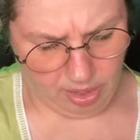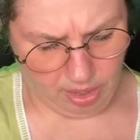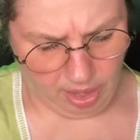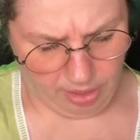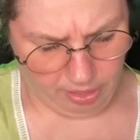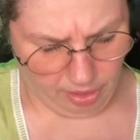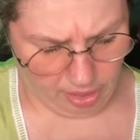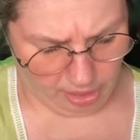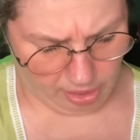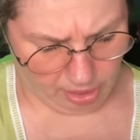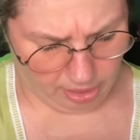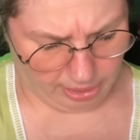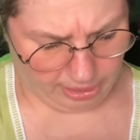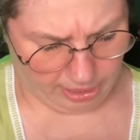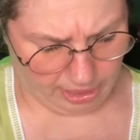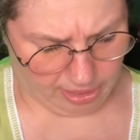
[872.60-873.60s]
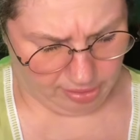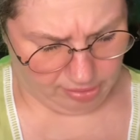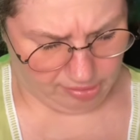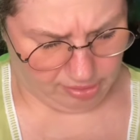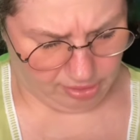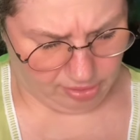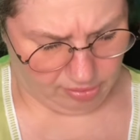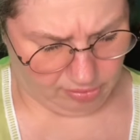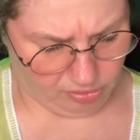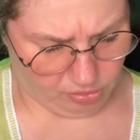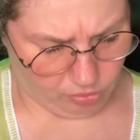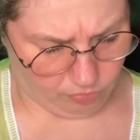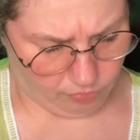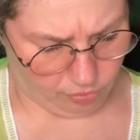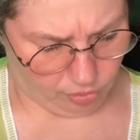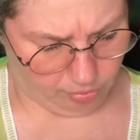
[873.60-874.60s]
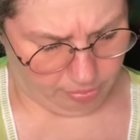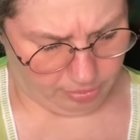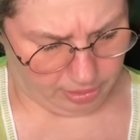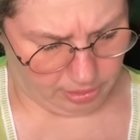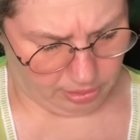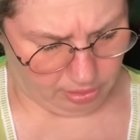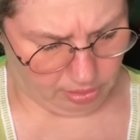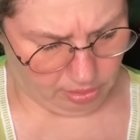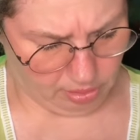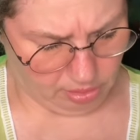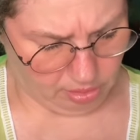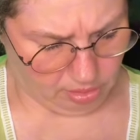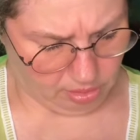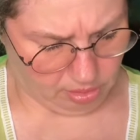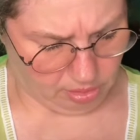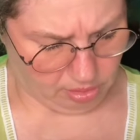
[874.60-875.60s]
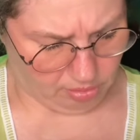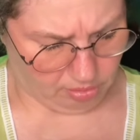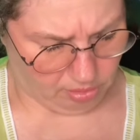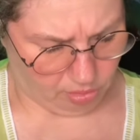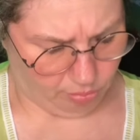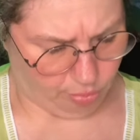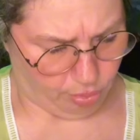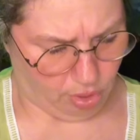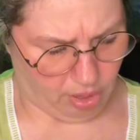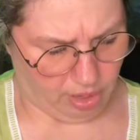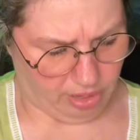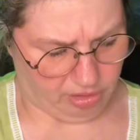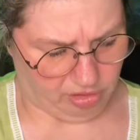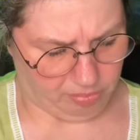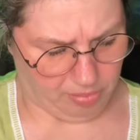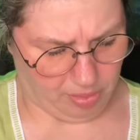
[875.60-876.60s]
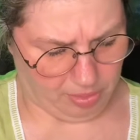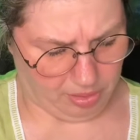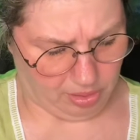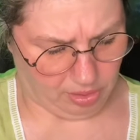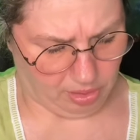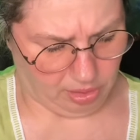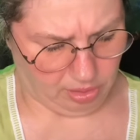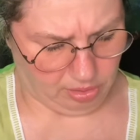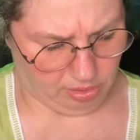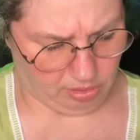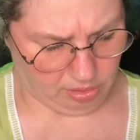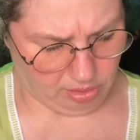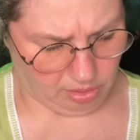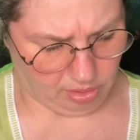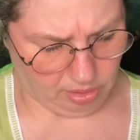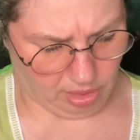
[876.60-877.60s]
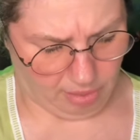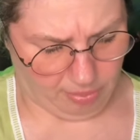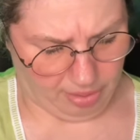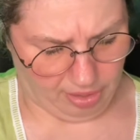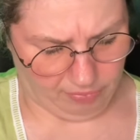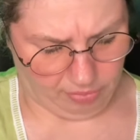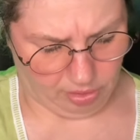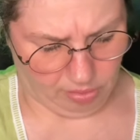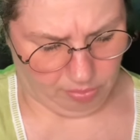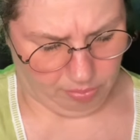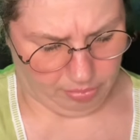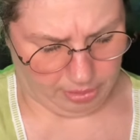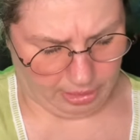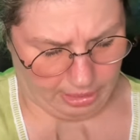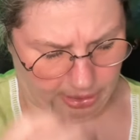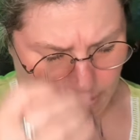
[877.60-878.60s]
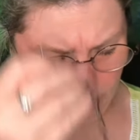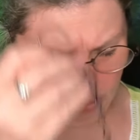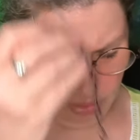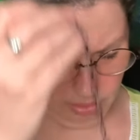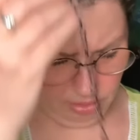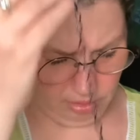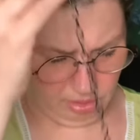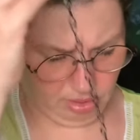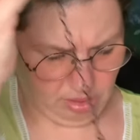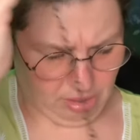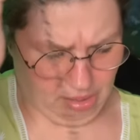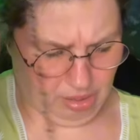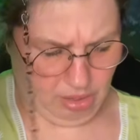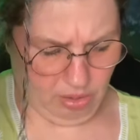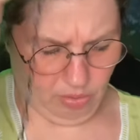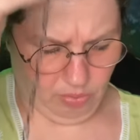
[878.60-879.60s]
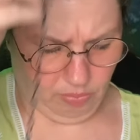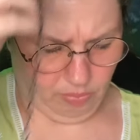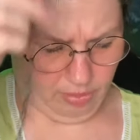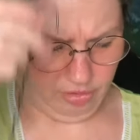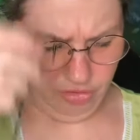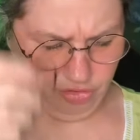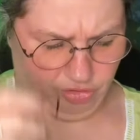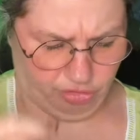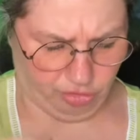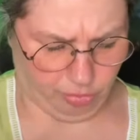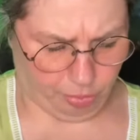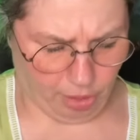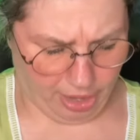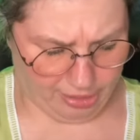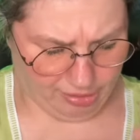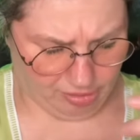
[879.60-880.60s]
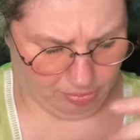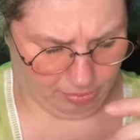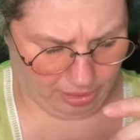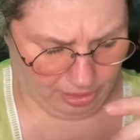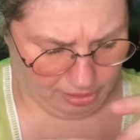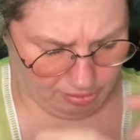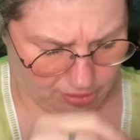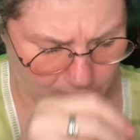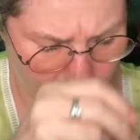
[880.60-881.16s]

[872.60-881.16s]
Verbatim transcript: I thought I got like antique silver, but... Or bronze. Maybe not. I may have gotten black. Which surprises me because I